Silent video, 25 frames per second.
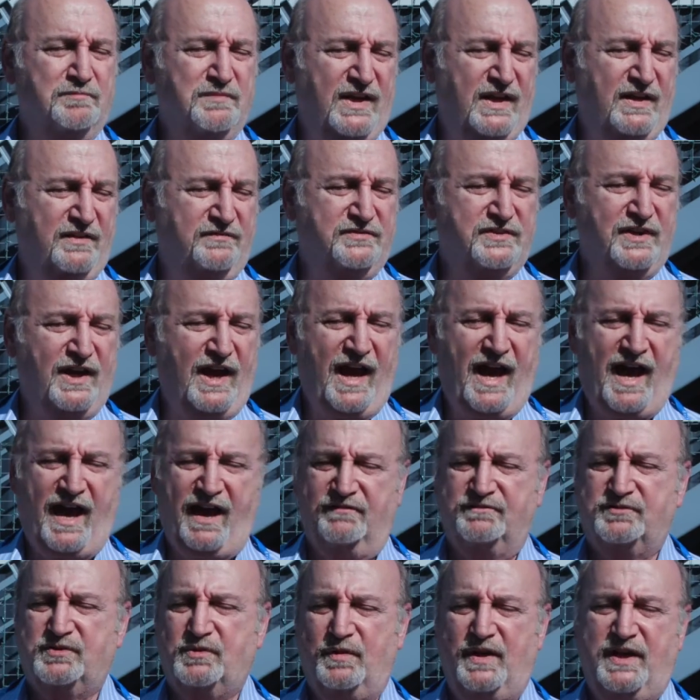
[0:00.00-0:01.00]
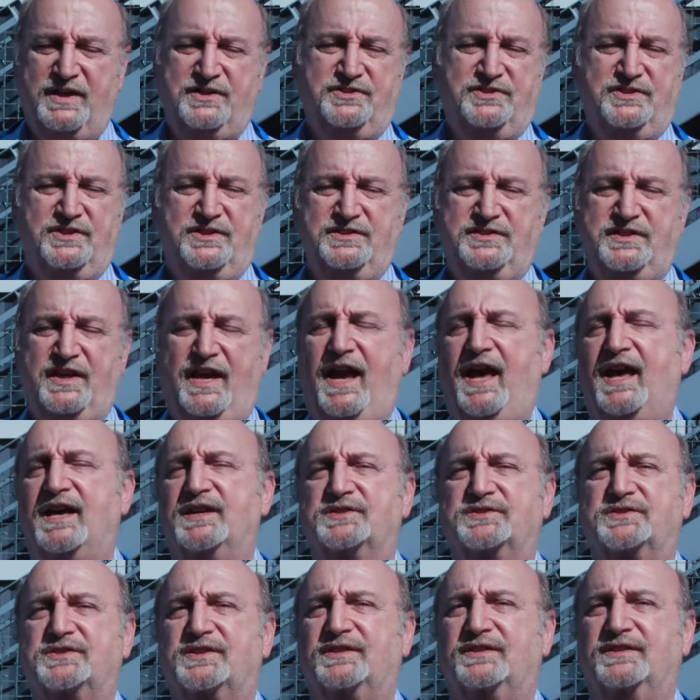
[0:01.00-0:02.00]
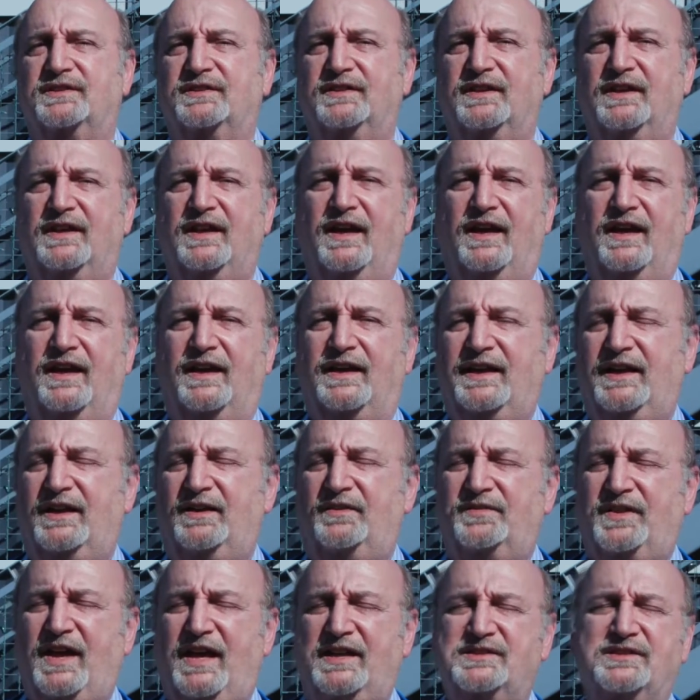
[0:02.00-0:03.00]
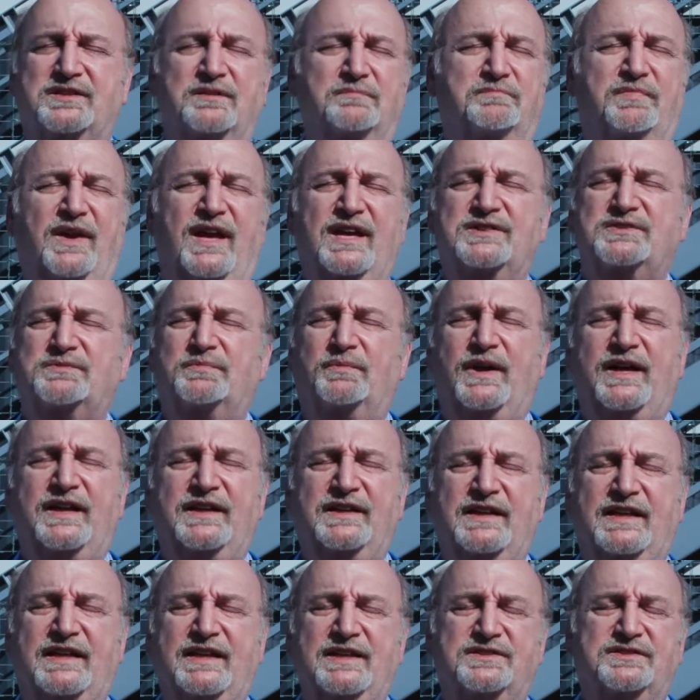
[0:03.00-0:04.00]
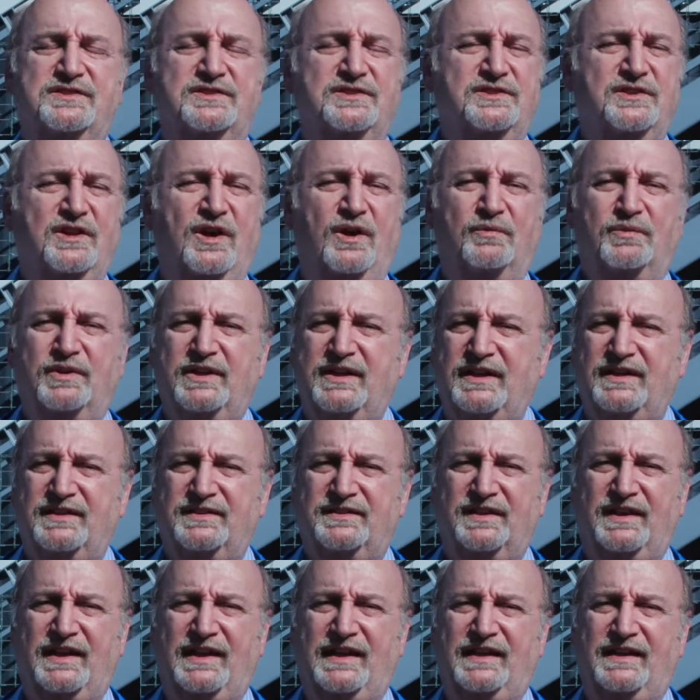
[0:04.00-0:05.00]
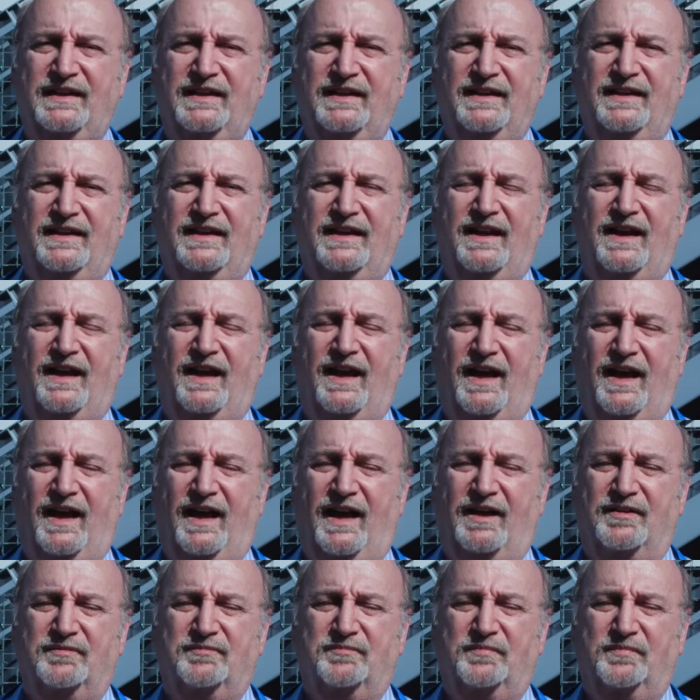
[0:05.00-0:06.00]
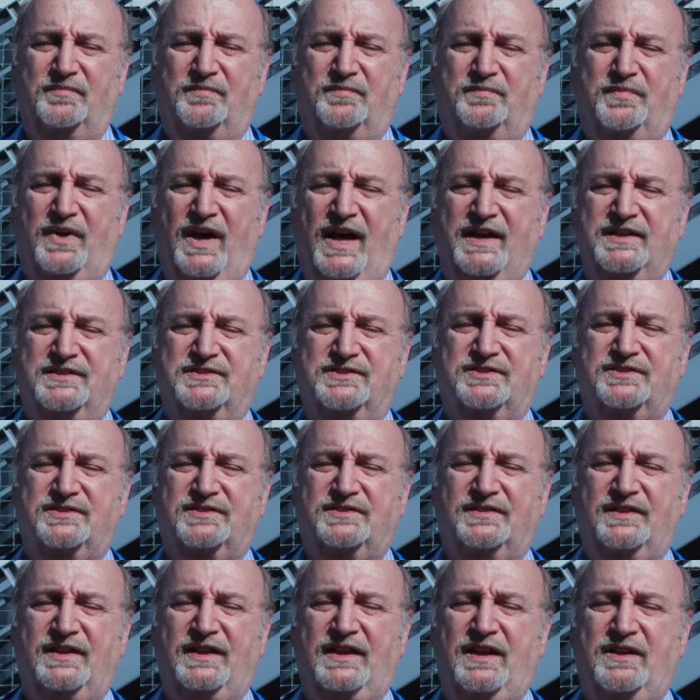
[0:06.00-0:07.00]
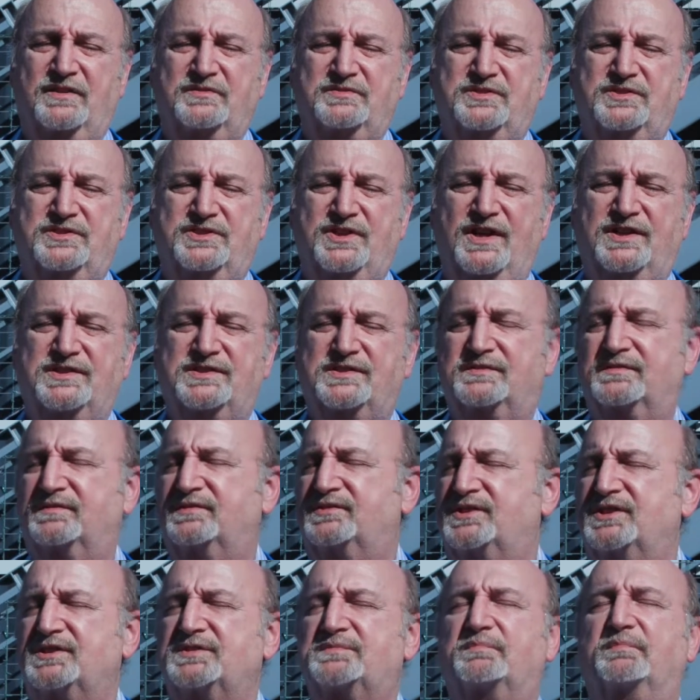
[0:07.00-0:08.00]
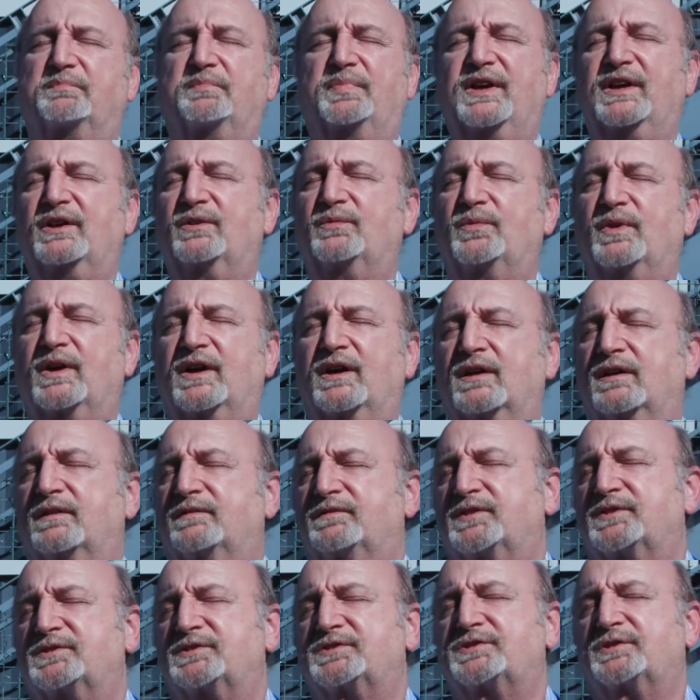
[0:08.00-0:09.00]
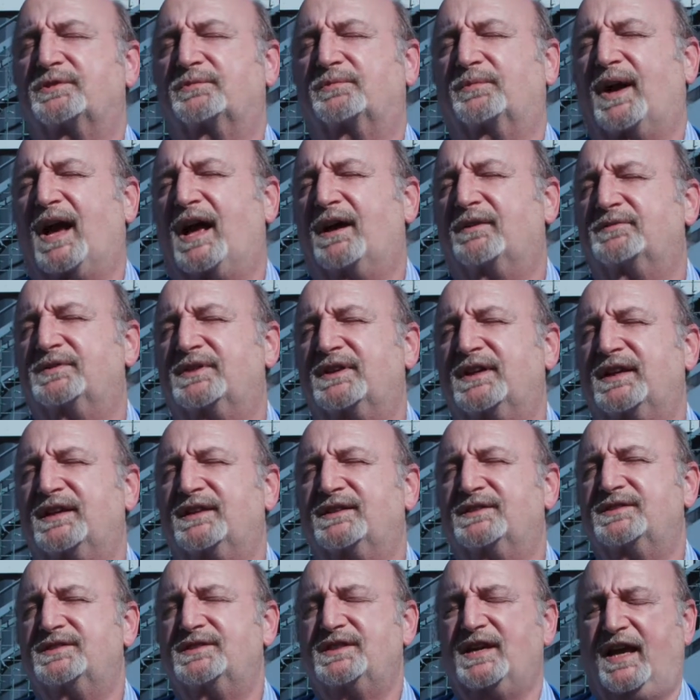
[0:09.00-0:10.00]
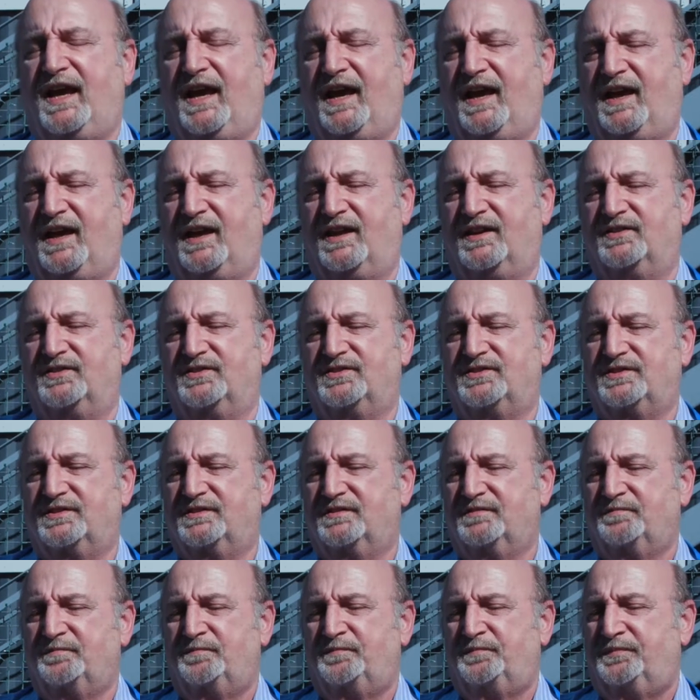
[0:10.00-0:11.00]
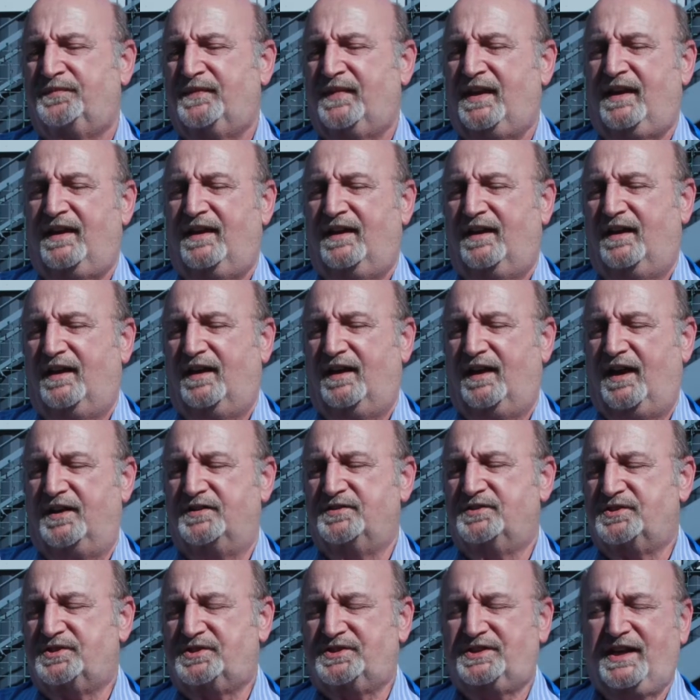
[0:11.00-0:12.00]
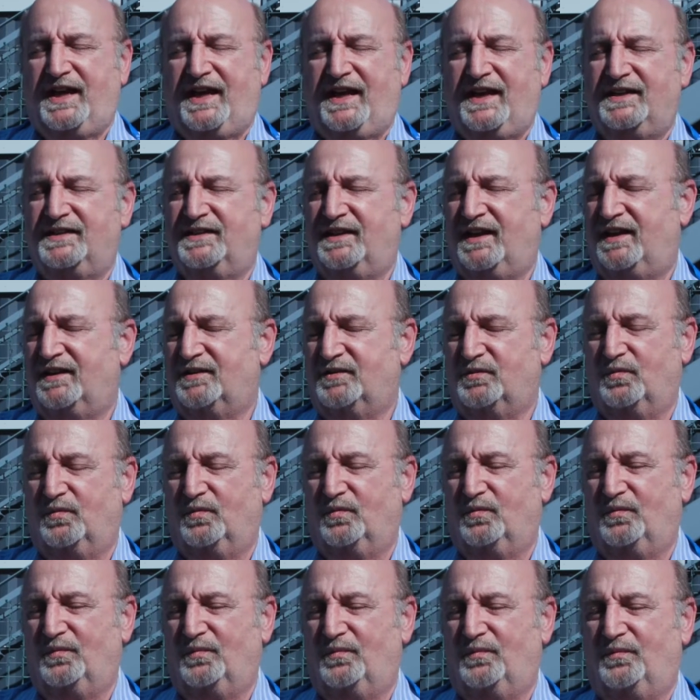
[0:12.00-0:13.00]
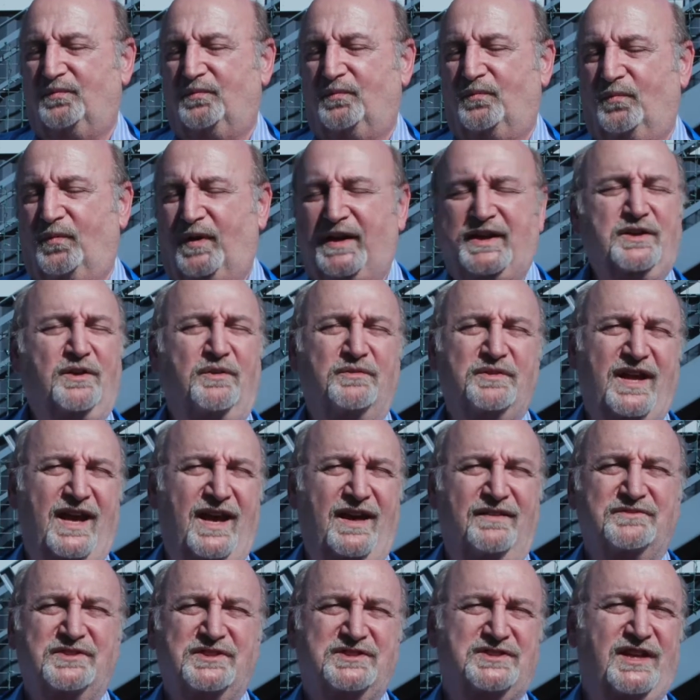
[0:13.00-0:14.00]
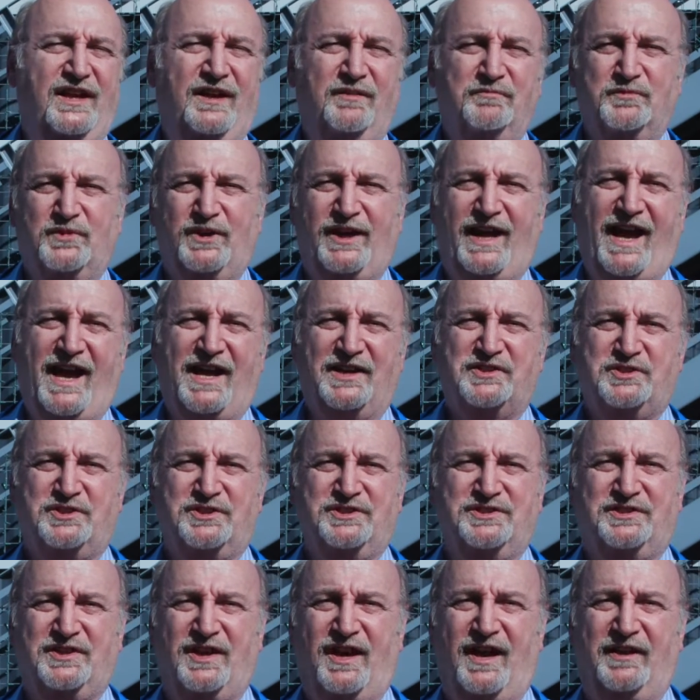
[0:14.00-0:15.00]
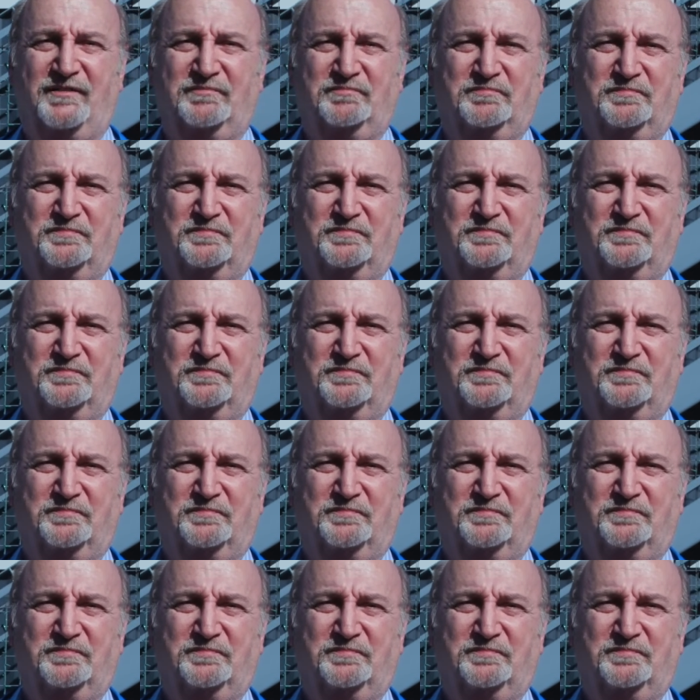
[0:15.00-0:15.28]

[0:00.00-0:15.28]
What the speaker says: If you have questions, ask. That's the best way to get to know anything. But just be aware of your surroundings and understand that we don't have the same reaction time.